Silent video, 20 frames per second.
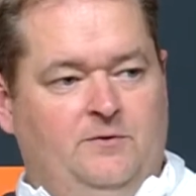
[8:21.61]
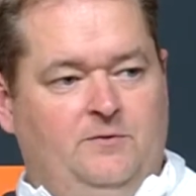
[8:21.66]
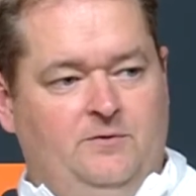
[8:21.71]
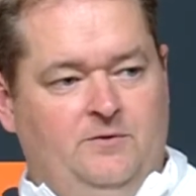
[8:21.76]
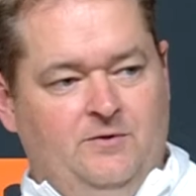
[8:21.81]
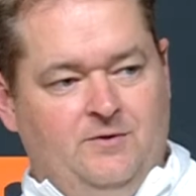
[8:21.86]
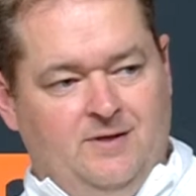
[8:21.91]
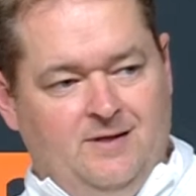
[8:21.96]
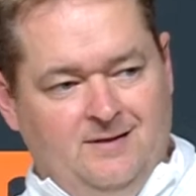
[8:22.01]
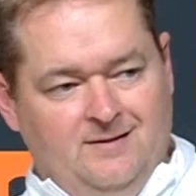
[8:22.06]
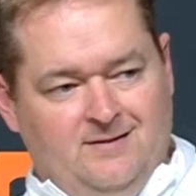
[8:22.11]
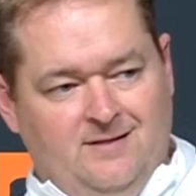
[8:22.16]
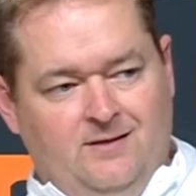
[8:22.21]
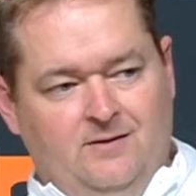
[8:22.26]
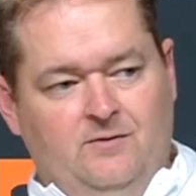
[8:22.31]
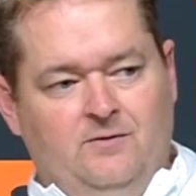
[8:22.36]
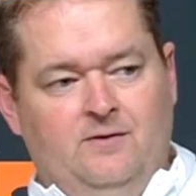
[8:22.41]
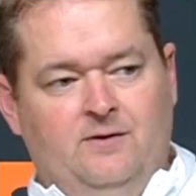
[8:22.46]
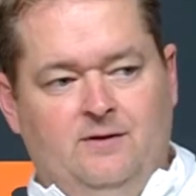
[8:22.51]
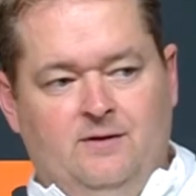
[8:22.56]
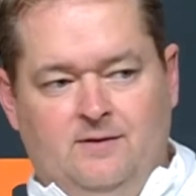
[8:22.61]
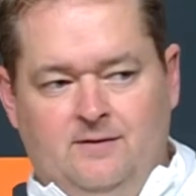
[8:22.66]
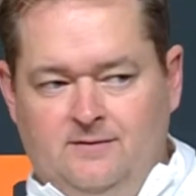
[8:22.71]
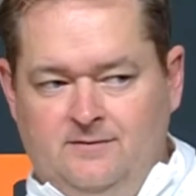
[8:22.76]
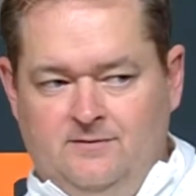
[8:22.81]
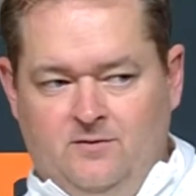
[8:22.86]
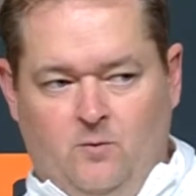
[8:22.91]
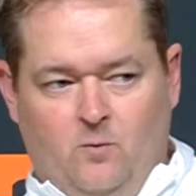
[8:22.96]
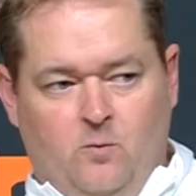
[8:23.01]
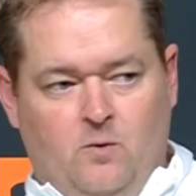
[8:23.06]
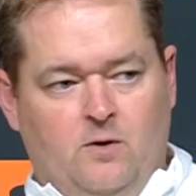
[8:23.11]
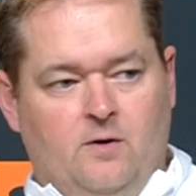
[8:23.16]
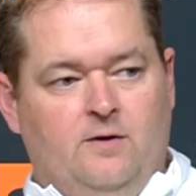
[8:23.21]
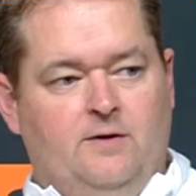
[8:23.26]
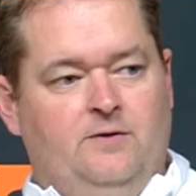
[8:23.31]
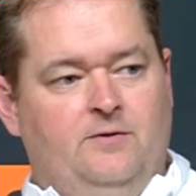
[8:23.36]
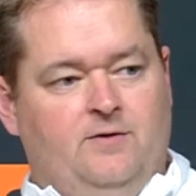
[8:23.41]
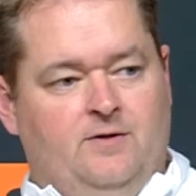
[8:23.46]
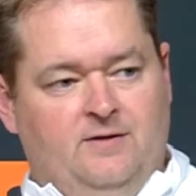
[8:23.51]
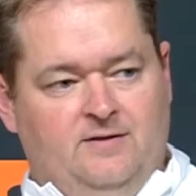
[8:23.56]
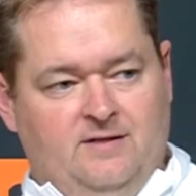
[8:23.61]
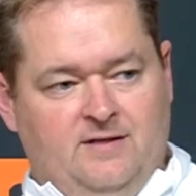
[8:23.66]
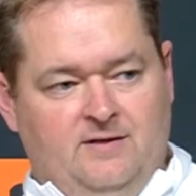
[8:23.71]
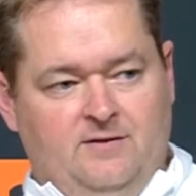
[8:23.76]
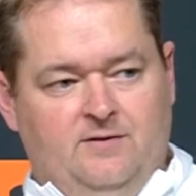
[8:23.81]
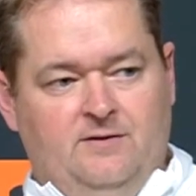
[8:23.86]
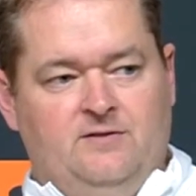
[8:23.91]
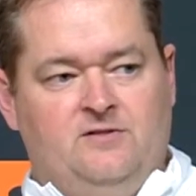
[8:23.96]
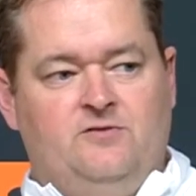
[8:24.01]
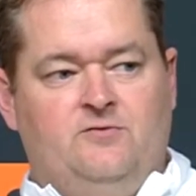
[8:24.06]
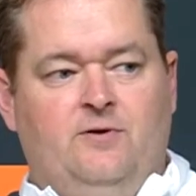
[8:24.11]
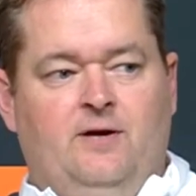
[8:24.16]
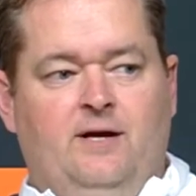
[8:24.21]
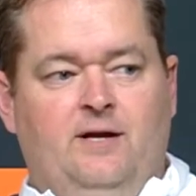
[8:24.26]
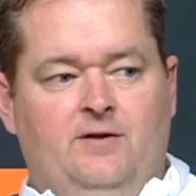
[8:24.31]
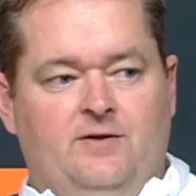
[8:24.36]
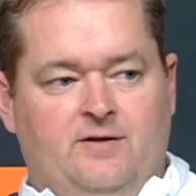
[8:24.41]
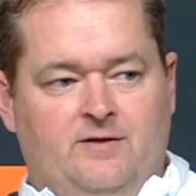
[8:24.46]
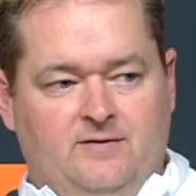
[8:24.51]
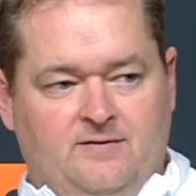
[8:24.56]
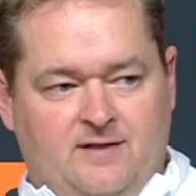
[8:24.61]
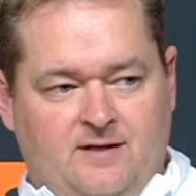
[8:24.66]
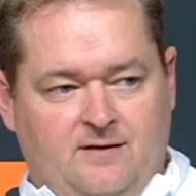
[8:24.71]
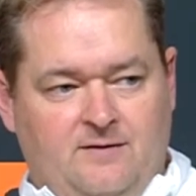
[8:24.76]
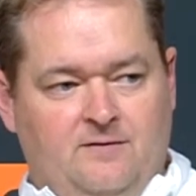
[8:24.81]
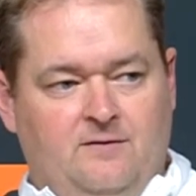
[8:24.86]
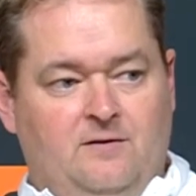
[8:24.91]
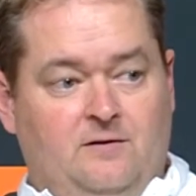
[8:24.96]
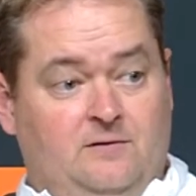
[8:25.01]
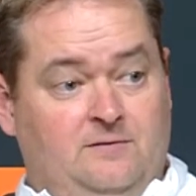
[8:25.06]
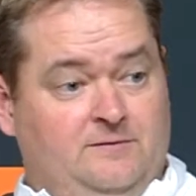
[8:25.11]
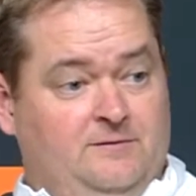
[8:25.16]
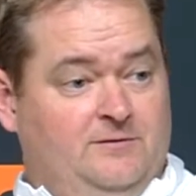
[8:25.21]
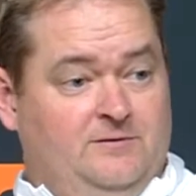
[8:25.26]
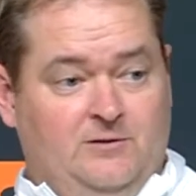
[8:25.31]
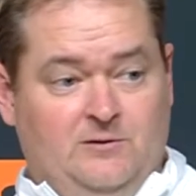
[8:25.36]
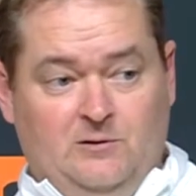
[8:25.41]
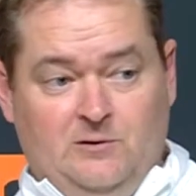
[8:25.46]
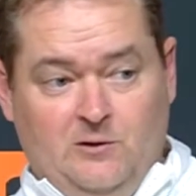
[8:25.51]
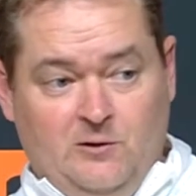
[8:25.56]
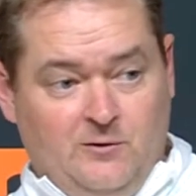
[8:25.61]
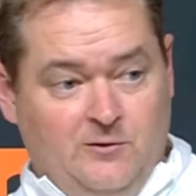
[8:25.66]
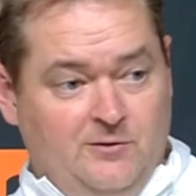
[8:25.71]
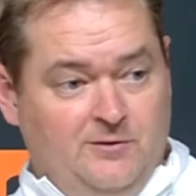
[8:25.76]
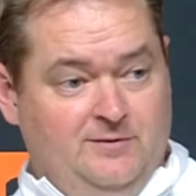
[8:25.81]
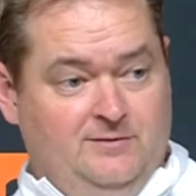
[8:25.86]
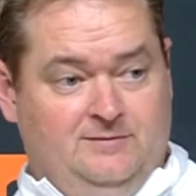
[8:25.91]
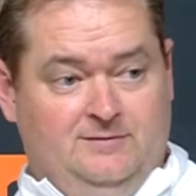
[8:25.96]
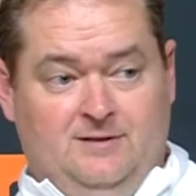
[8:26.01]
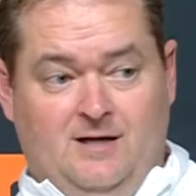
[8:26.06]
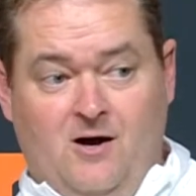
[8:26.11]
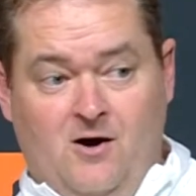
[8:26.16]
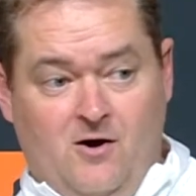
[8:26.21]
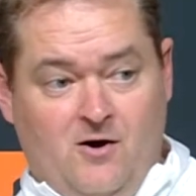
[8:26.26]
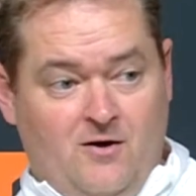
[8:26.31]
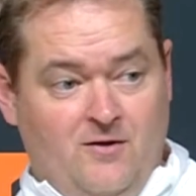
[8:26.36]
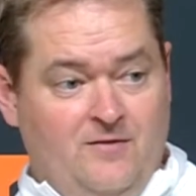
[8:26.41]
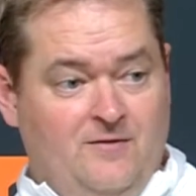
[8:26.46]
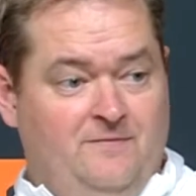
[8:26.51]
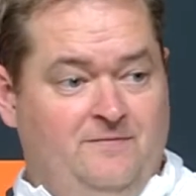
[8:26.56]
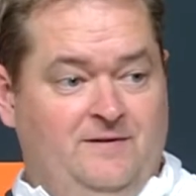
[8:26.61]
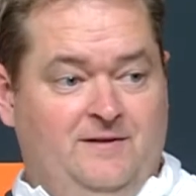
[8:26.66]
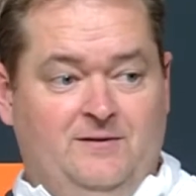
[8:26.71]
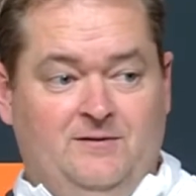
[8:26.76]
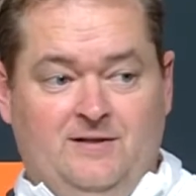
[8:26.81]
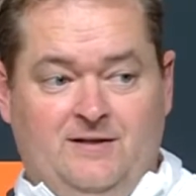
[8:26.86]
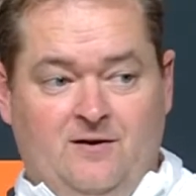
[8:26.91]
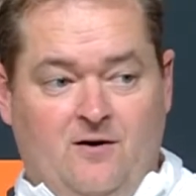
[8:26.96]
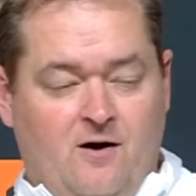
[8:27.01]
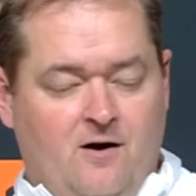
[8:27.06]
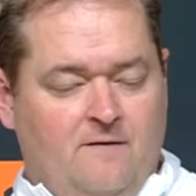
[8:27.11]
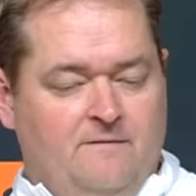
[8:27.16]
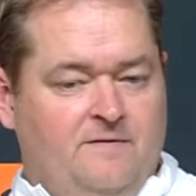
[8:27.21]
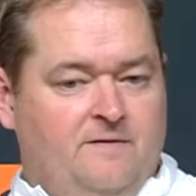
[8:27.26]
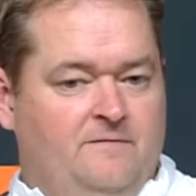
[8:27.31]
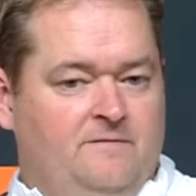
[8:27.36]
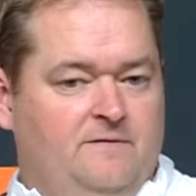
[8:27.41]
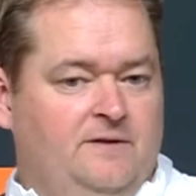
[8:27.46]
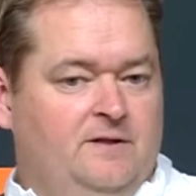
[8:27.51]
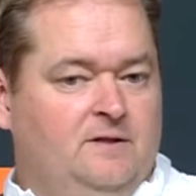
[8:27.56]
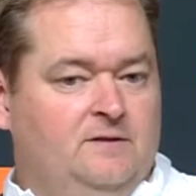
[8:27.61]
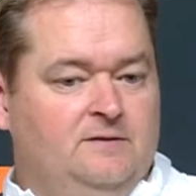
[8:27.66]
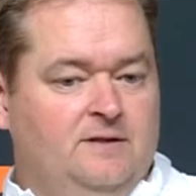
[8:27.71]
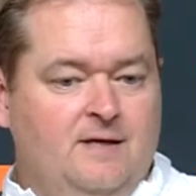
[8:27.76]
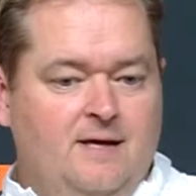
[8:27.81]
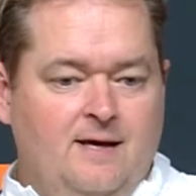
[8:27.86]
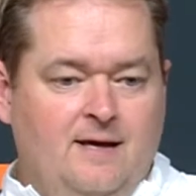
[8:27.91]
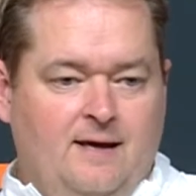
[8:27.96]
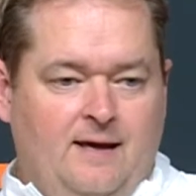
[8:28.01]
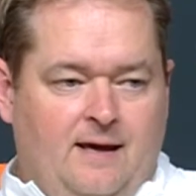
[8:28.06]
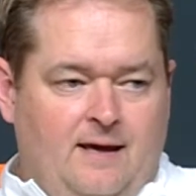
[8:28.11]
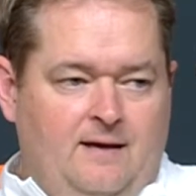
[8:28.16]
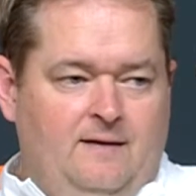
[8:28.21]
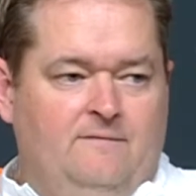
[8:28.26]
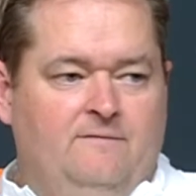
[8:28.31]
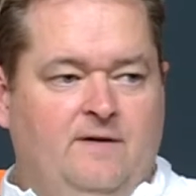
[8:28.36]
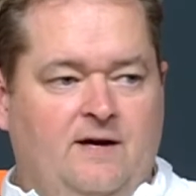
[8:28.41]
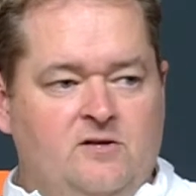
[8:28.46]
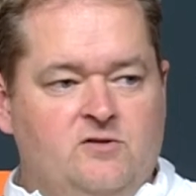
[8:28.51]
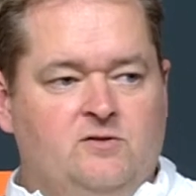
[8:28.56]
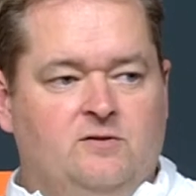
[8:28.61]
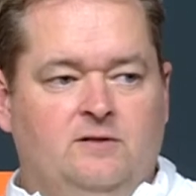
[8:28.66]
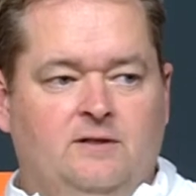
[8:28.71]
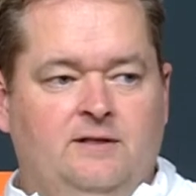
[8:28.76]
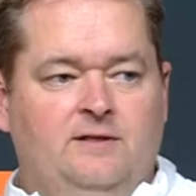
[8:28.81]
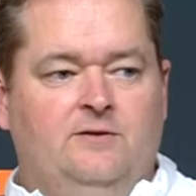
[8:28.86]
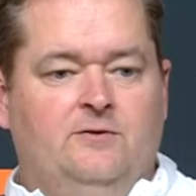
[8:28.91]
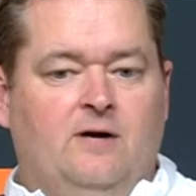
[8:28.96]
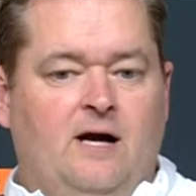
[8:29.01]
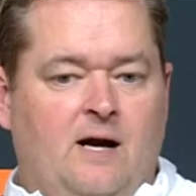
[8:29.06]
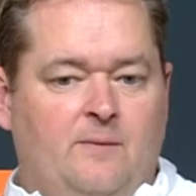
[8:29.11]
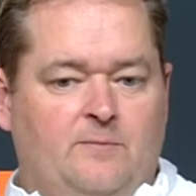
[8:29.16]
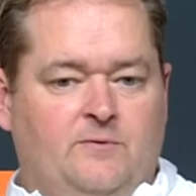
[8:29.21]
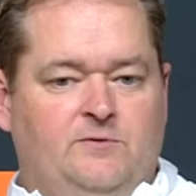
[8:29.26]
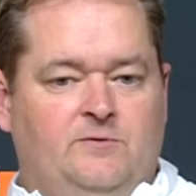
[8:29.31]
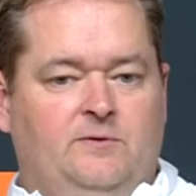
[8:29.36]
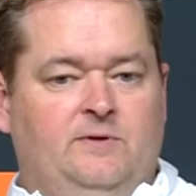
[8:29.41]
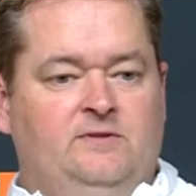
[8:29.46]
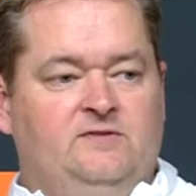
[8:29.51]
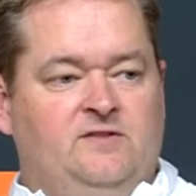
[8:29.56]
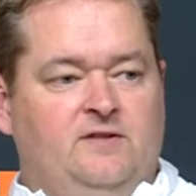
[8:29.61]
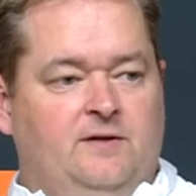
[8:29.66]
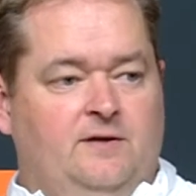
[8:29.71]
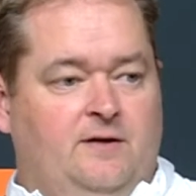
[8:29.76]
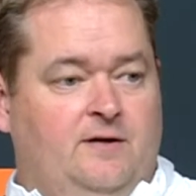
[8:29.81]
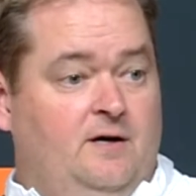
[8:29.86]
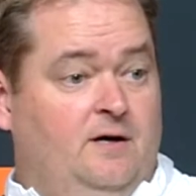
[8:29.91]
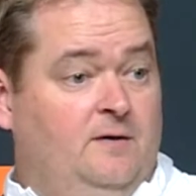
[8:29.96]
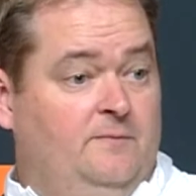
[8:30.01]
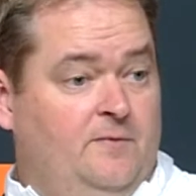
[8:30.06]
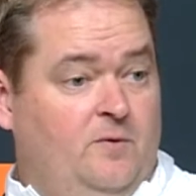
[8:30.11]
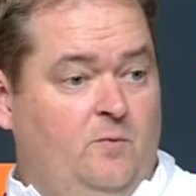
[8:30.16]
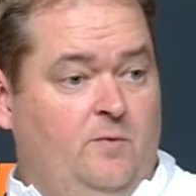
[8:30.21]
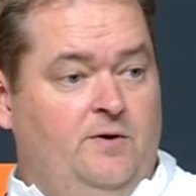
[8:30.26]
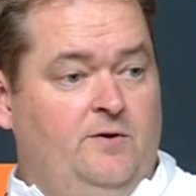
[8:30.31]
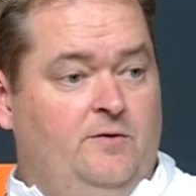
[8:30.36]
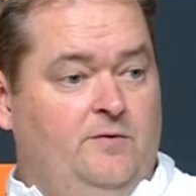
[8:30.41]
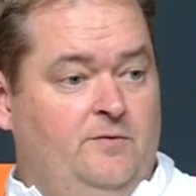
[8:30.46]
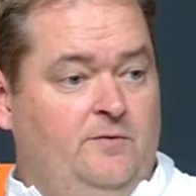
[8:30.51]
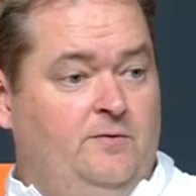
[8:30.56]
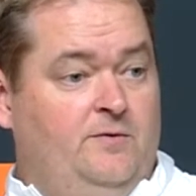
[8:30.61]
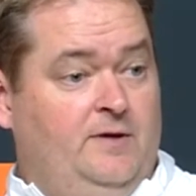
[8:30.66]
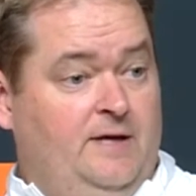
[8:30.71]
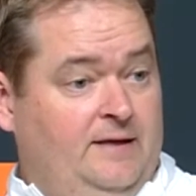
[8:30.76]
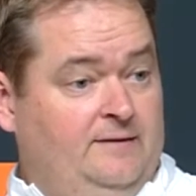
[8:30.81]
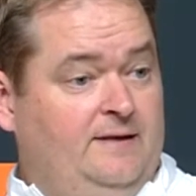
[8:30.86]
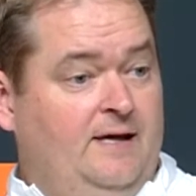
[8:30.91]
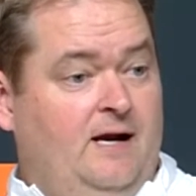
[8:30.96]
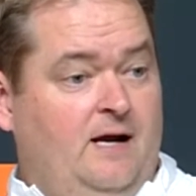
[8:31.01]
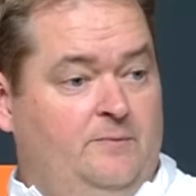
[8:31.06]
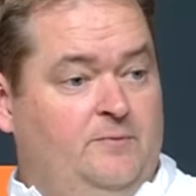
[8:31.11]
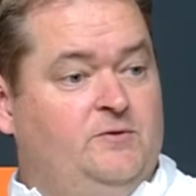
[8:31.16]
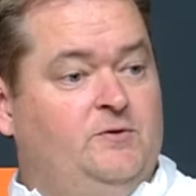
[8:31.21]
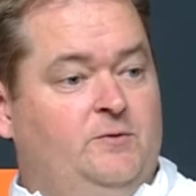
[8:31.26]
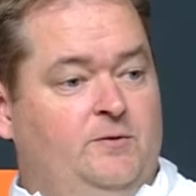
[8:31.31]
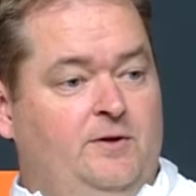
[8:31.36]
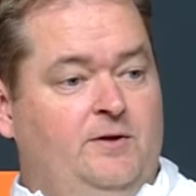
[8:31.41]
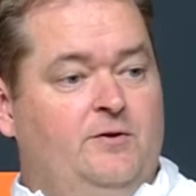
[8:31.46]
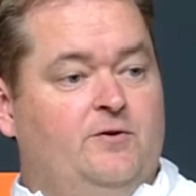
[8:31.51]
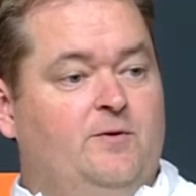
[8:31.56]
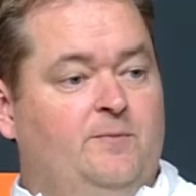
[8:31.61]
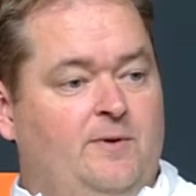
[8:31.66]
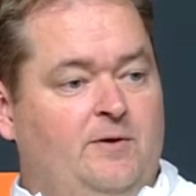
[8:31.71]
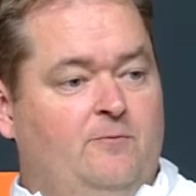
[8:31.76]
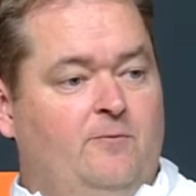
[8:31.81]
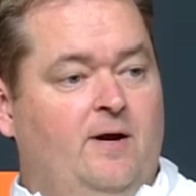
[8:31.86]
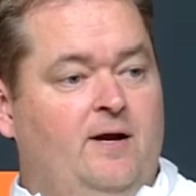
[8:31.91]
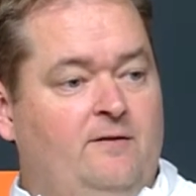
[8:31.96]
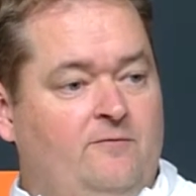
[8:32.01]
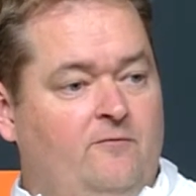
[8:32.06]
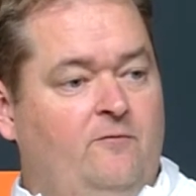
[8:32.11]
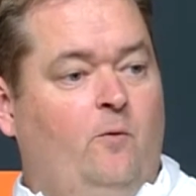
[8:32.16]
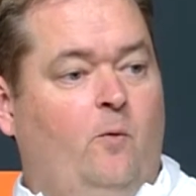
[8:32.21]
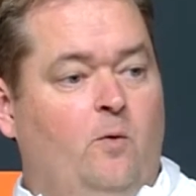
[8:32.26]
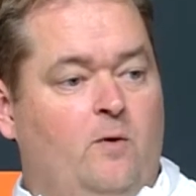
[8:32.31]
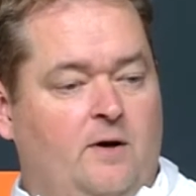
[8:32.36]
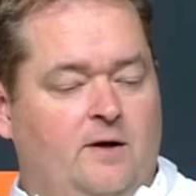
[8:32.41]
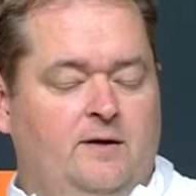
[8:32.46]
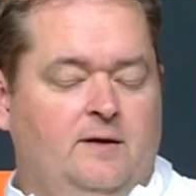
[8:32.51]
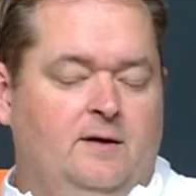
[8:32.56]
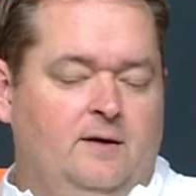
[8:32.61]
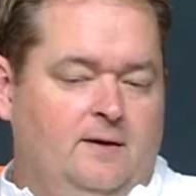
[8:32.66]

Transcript: You continue to work, you continue to strain, you continue to learn on the field and off the field, and eventually your opportunity is going to come, and when you get that opportunity, you're going to be ready for it.